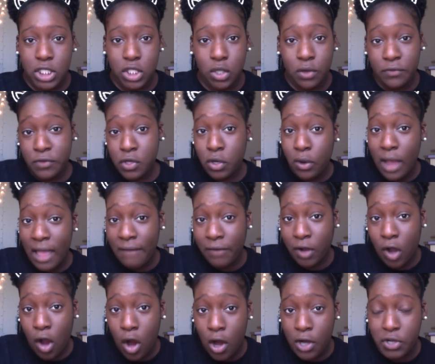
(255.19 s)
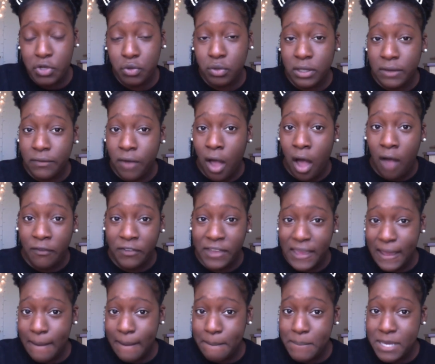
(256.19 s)
So if you don't have a car and you live off
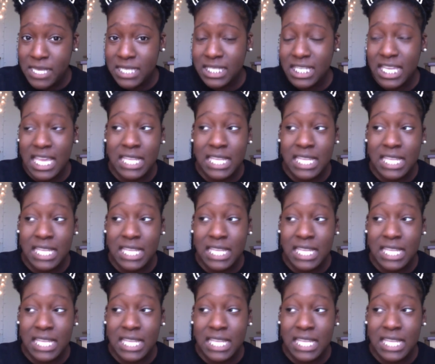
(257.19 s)
campus,